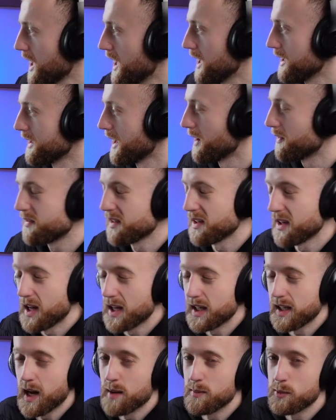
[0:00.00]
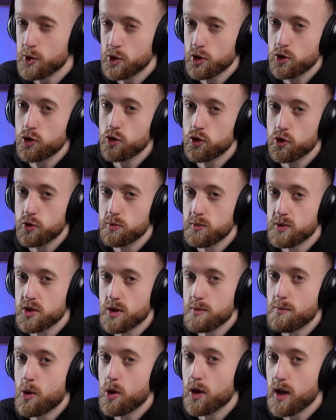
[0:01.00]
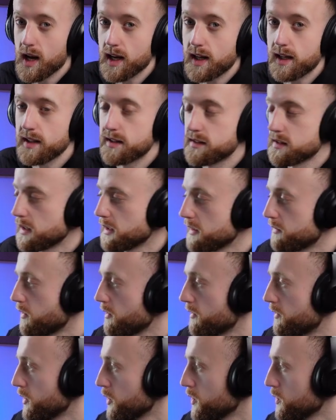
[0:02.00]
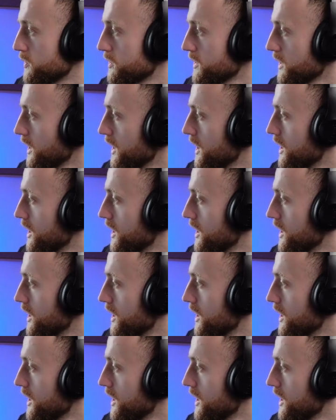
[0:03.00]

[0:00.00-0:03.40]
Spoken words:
and I feel like Amazon customers are more likely to leave reviews.